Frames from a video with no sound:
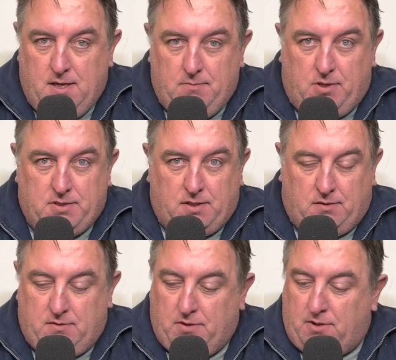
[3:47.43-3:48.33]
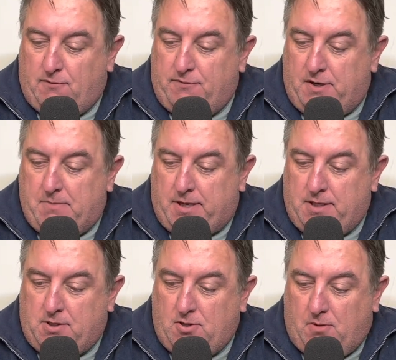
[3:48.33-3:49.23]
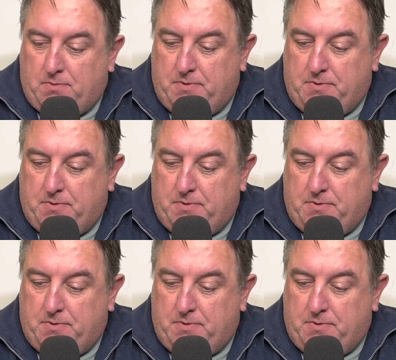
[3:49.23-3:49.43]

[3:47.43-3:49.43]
because of the critical feedback it copped.